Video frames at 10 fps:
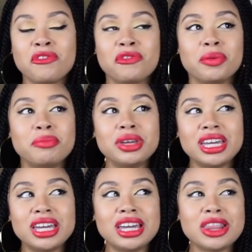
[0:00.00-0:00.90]
for
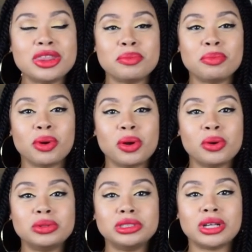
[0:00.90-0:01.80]
me, the
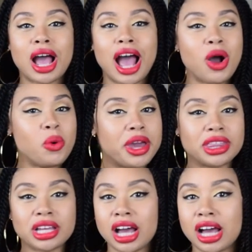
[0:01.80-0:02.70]
pros outweigh
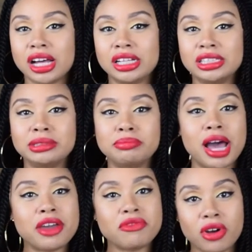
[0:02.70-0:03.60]
the cons
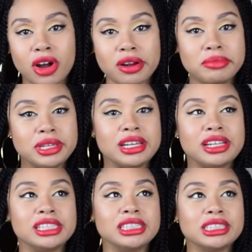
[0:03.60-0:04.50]
by far
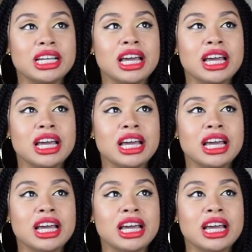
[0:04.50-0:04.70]
because